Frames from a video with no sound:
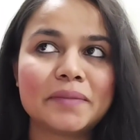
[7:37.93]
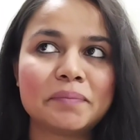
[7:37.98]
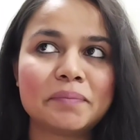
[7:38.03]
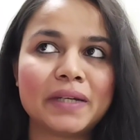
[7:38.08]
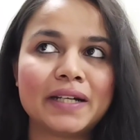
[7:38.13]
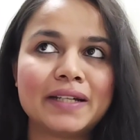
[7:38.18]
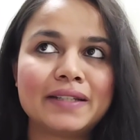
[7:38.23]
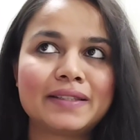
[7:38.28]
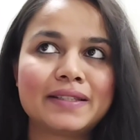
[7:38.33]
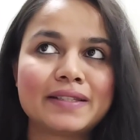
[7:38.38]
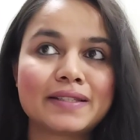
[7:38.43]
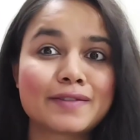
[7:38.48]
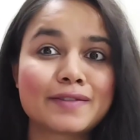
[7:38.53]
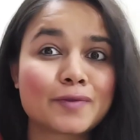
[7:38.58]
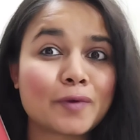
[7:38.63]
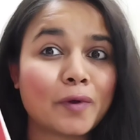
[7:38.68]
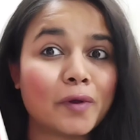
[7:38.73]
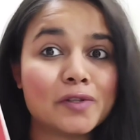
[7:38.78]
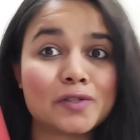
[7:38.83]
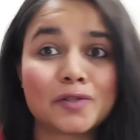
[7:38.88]
But this
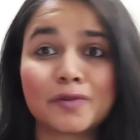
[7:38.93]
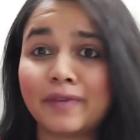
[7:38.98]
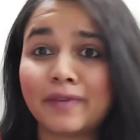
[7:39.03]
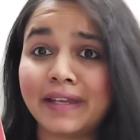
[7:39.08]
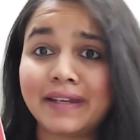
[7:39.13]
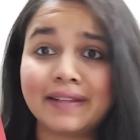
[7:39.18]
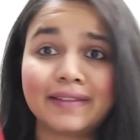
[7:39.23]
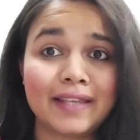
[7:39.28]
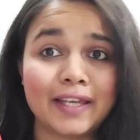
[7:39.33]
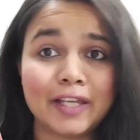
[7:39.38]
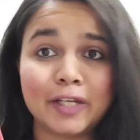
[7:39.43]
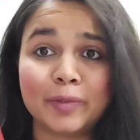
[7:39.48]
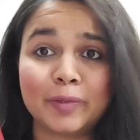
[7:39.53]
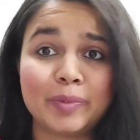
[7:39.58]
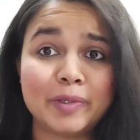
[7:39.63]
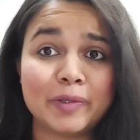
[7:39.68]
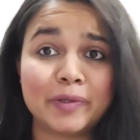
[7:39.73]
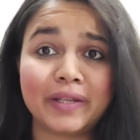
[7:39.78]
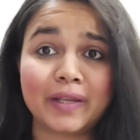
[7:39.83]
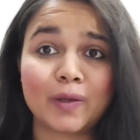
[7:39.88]
is also very
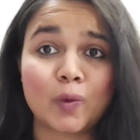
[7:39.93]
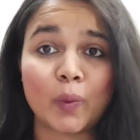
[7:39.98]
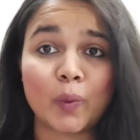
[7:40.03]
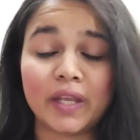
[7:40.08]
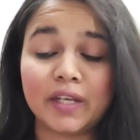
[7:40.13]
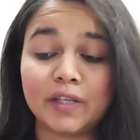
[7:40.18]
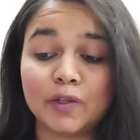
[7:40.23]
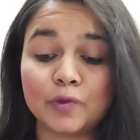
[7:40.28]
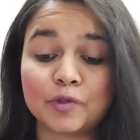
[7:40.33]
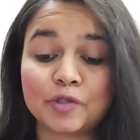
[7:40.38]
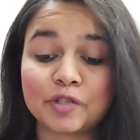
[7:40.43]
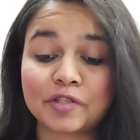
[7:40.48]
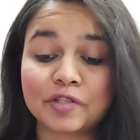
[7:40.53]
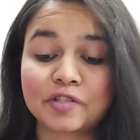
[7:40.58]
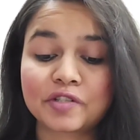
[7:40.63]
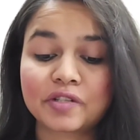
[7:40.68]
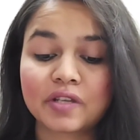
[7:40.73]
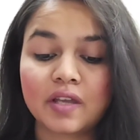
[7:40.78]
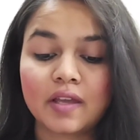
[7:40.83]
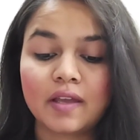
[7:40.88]
therapeutic when you
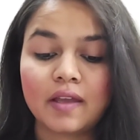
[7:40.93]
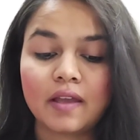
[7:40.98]
just